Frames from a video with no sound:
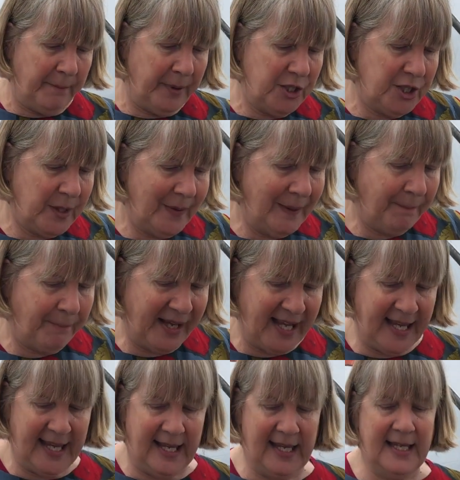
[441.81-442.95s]
But doing
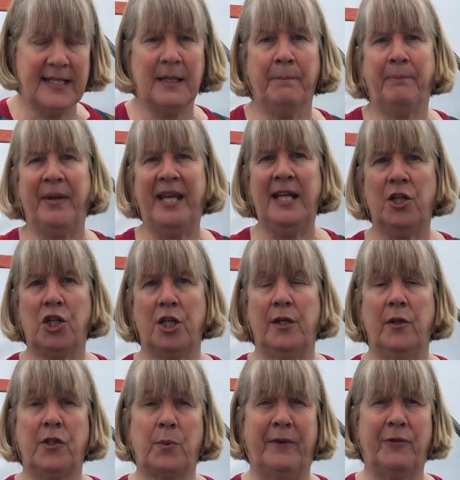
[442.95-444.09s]
peas and pea
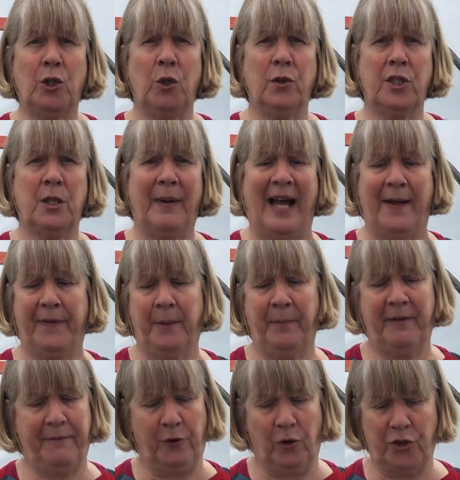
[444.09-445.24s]
shoots, we've talked about them
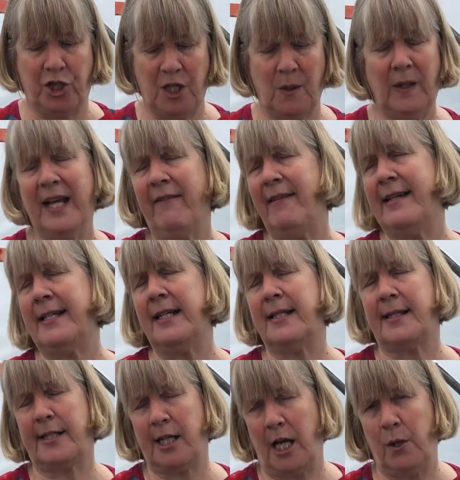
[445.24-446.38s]
before. Julia, it is
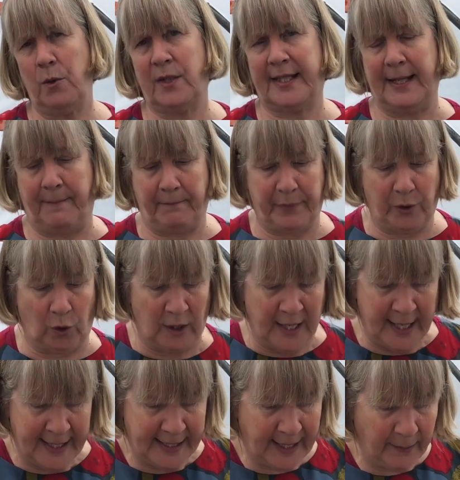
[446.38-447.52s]
so simple.
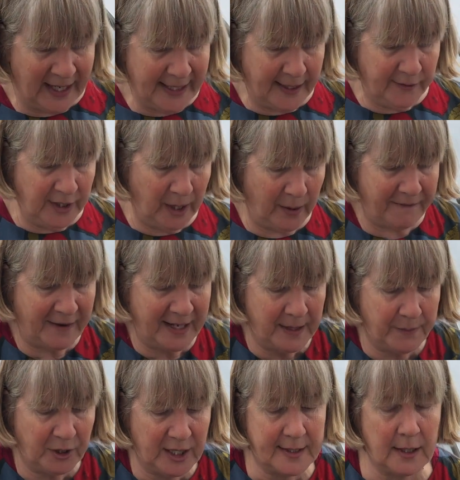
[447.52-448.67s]
Now, I don't know if
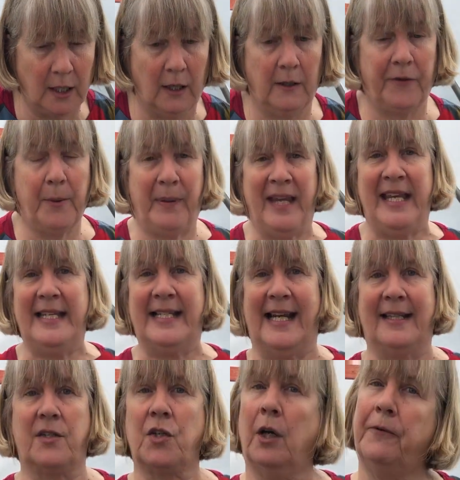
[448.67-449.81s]
anybody's got the pea
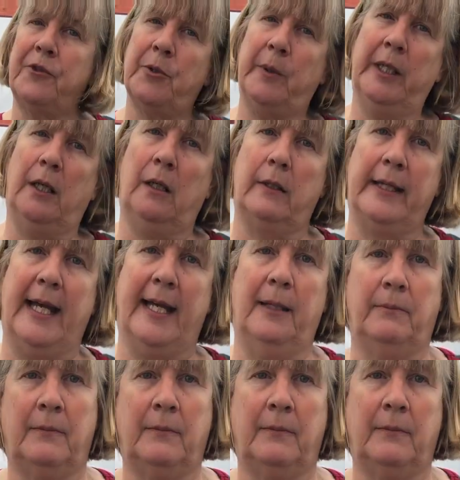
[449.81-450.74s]
dance off to an art yet.